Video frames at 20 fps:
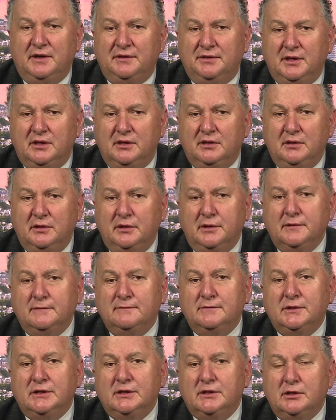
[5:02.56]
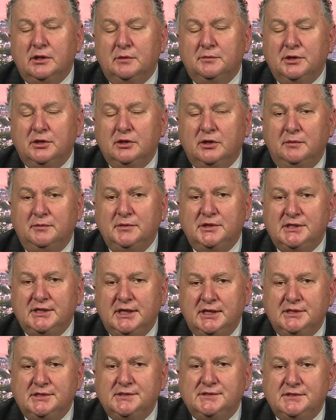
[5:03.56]
I think a lot of economic
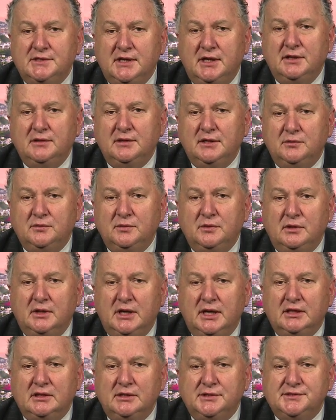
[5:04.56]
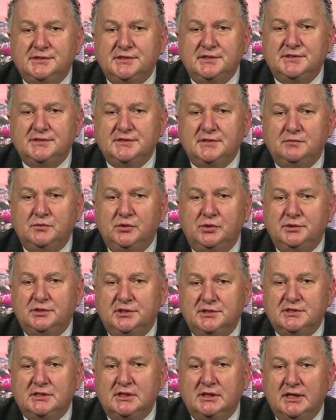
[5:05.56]
commentators know that we'll likely see some more
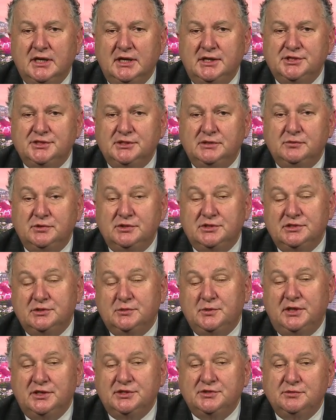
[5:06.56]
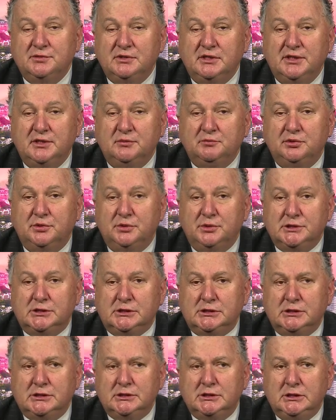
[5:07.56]
dislocation, which is why it's really
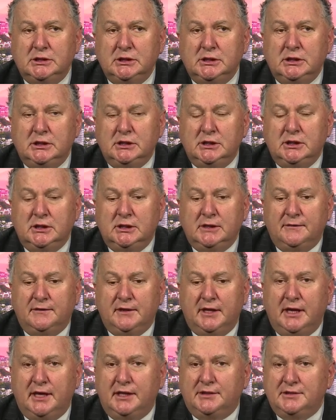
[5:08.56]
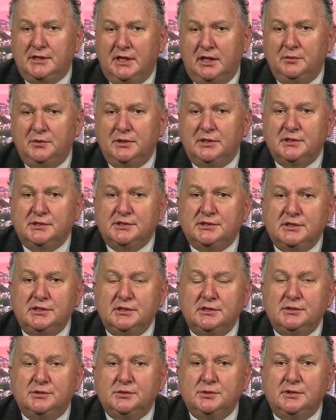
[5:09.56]
important that uh, we
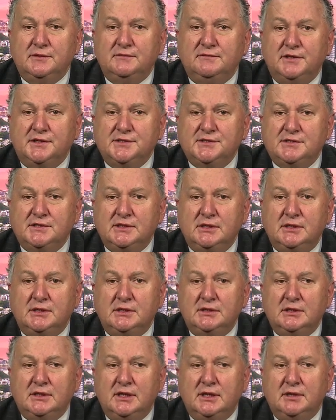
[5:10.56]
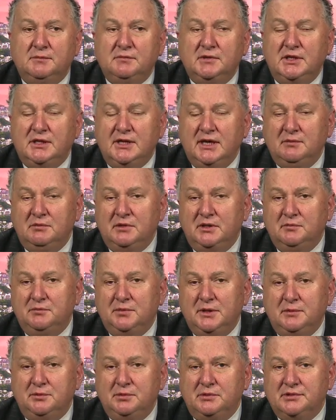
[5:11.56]
continue to invest in um, enabling
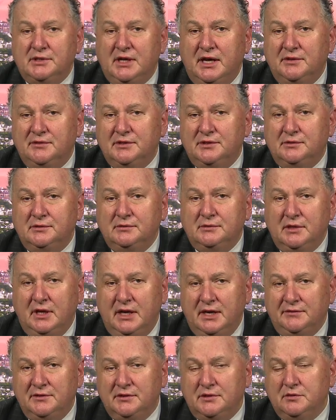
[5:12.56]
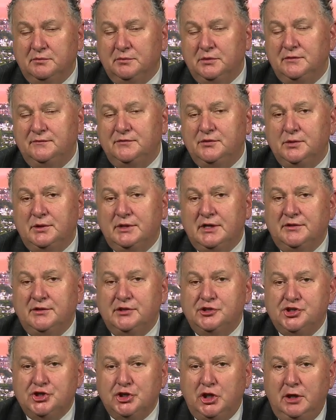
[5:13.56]
people to either either to move to another
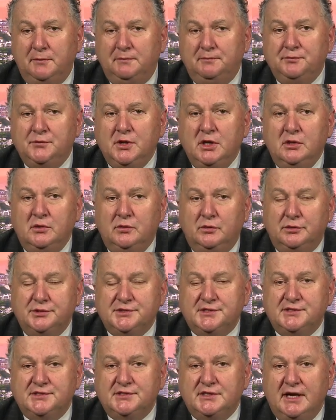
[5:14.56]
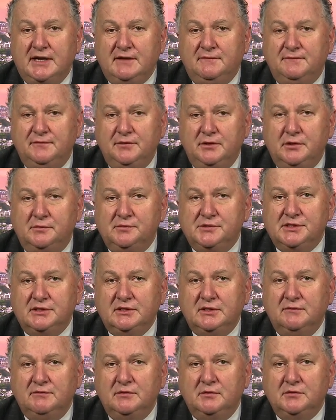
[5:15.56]
job or sustain firms
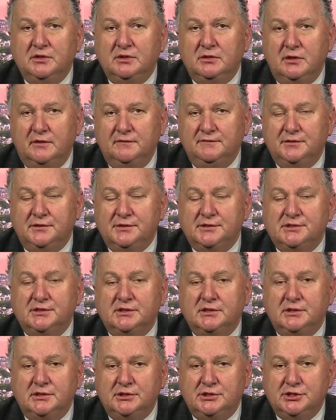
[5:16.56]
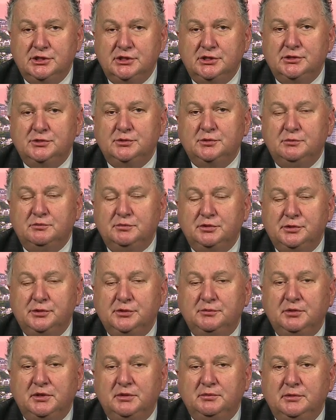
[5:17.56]
and give them the confidence to continue to employ
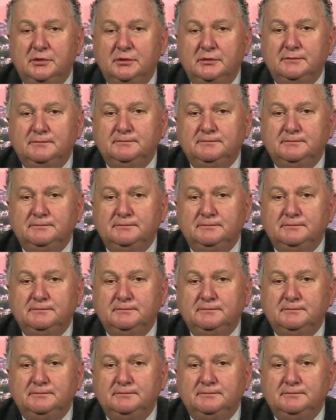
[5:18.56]
people.